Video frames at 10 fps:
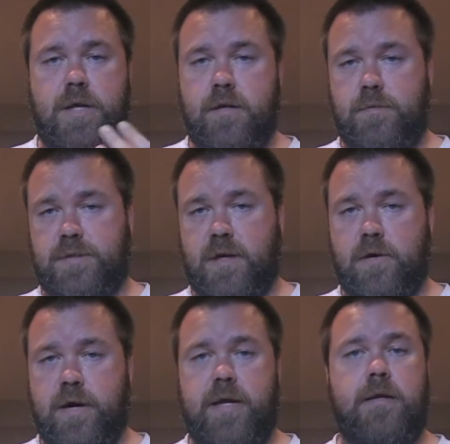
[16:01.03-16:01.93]
It was all
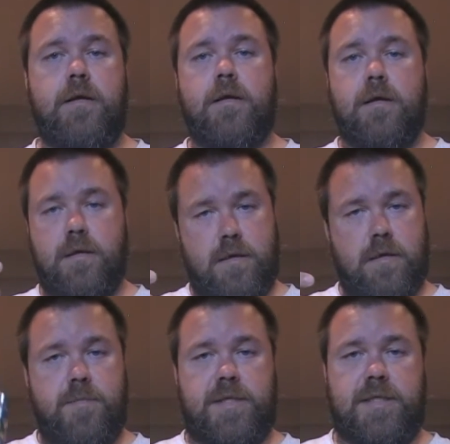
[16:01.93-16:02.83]
right.
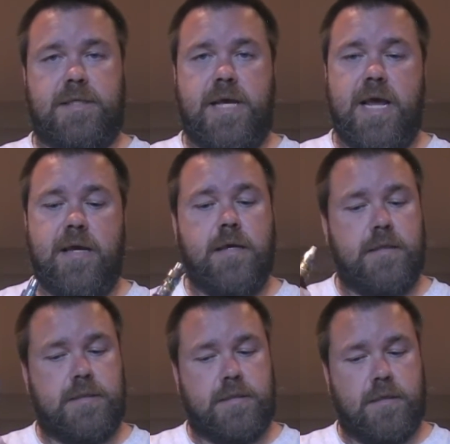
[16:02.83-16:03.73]
But this tank
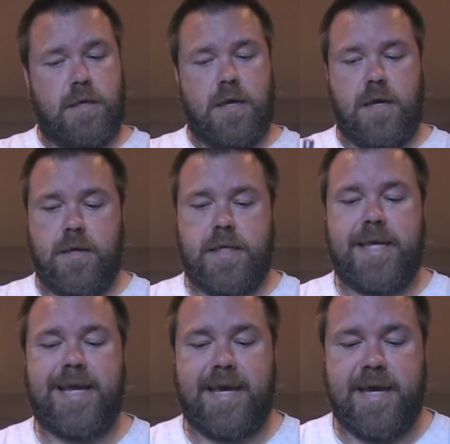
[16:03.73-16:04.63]
is
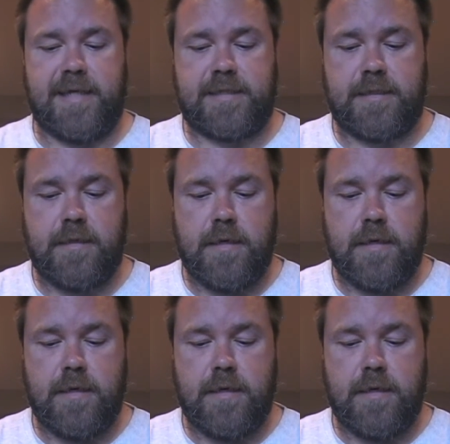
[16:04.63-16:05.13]
kick-ass.